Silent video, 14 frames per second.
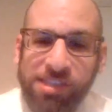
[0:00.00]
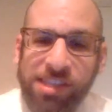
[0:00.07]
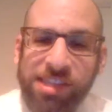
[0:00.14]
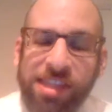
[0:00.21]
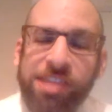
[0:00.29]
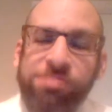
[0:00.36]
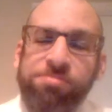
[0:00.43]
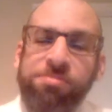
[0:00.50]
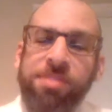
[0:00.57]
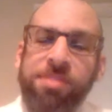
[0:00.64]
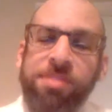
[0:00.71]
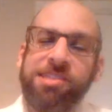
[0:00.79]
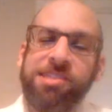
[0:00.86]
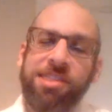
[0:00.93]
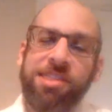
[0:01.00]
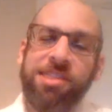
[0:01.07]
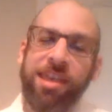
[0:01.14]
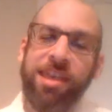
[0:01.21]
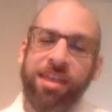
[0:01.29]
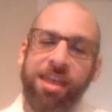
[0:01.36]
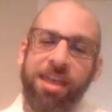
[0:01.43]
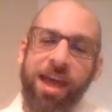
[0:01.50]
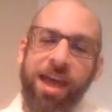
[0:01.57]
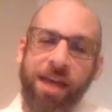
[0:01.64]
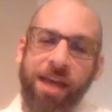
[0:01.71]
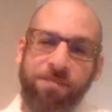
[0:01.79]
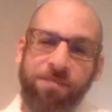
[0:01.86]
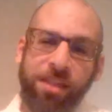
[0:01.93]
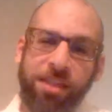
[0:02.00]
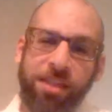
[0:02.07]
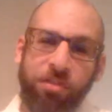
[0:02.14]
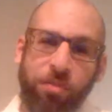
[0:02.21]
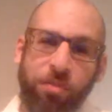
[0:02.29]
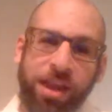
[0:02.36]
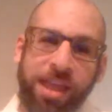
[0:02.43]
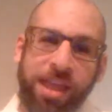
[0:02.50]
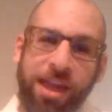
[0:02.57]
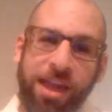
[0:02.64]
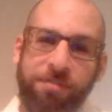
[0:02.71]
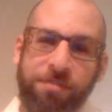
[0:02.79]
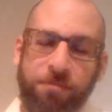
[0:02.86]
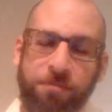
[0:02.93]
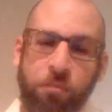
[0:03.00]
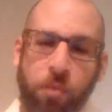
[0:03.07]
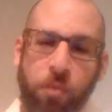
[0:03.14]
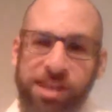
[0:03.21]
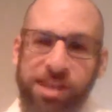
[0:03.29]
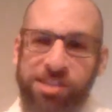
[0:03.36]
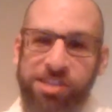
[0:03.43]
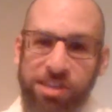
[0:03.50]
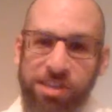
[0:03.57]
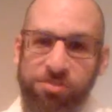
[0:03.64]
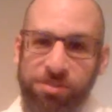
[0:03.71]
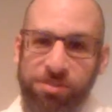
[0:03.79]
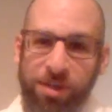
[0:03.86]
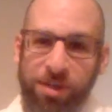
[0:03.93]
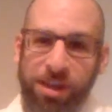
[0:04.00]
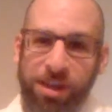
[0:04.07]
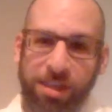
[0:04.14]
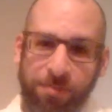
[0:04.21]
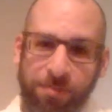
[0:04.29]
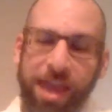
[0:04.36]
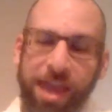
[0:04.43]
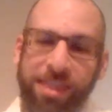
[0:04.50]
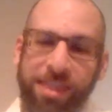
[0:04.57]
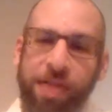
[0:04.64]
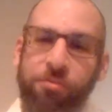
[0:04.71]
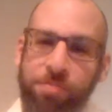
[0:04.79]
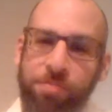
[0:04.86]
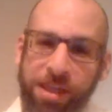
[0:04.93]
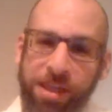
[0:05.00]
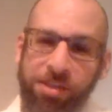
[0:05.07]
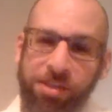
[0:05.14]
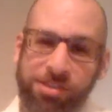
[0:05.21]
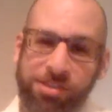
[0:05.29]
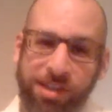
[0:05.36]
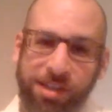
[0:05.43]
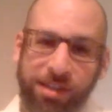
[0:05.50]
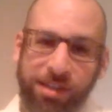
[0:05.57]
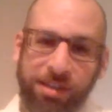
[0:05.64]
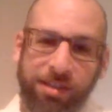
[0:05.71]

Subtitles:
See, that's the thing. I feel like they're running out of ways to use the money in the bank. That would be interesting.